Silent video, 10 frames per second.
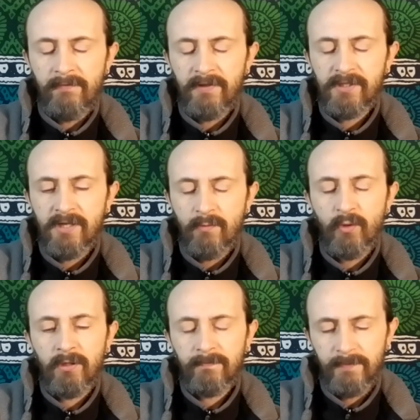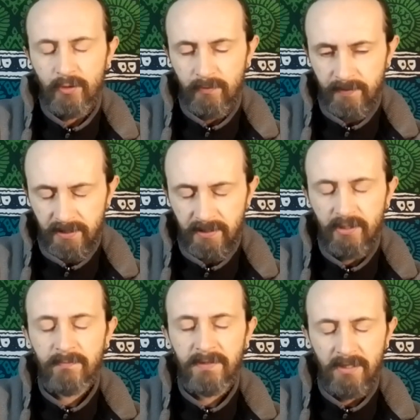if it's not, well, it could be, it
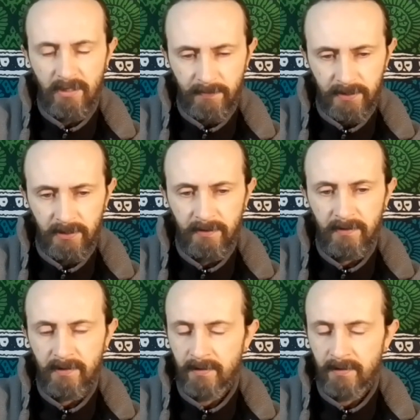can be karmically